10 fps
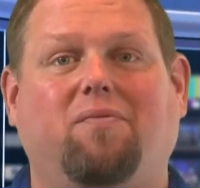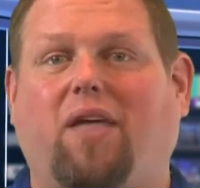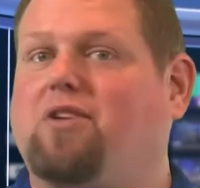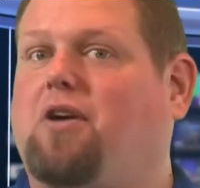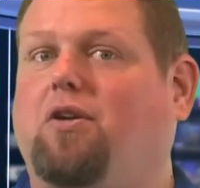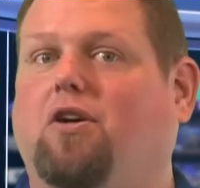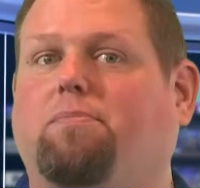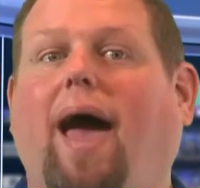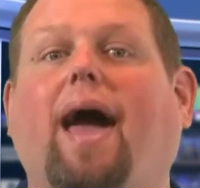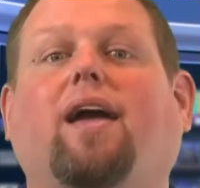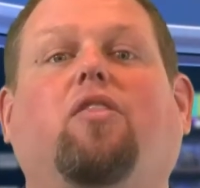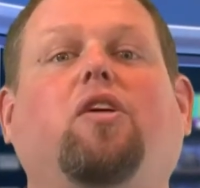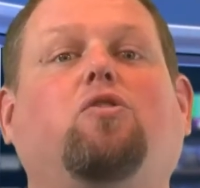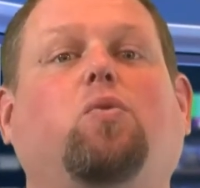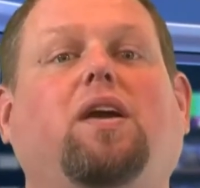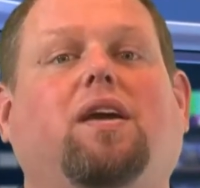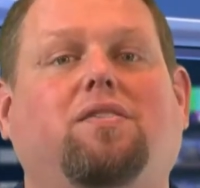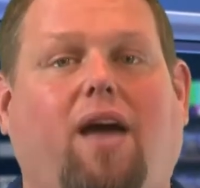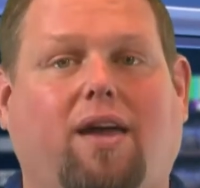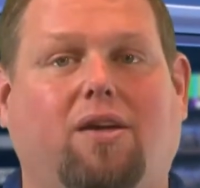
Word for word: That's our look back at This Week in Tech